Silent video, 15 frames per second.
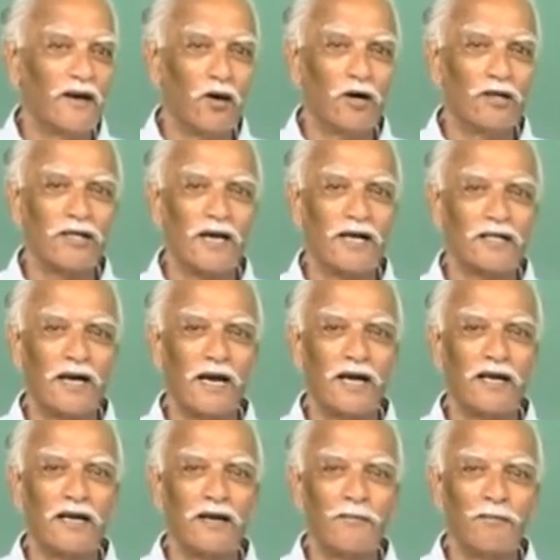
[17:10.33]
On the other
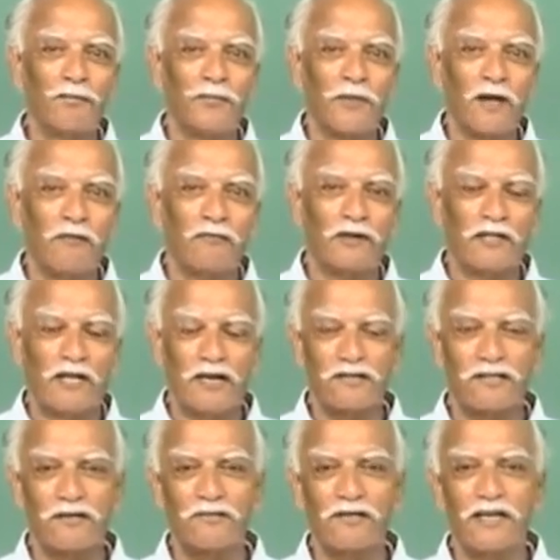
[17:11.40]
hand for the
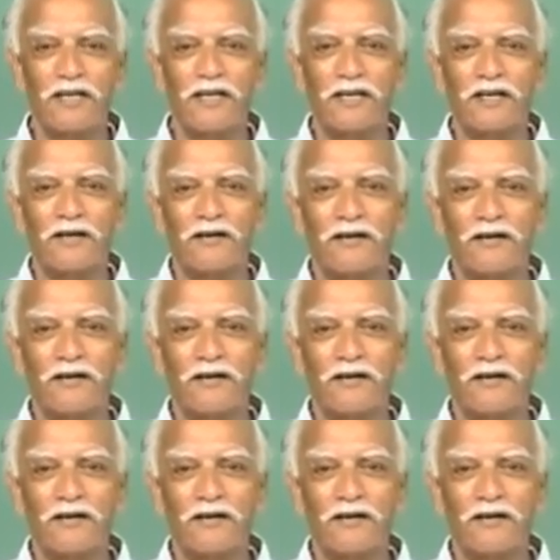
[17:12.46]
rest of the year